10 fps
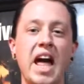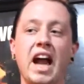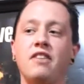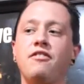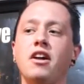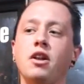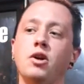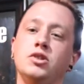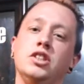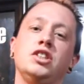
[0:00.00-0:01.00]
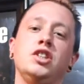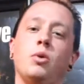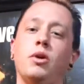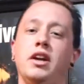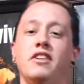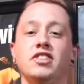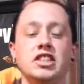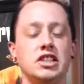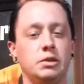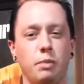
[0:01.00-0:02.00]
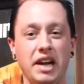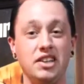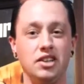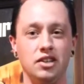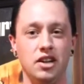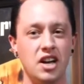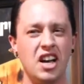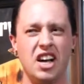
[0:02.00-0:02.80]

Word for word: And it follows the story of a spider,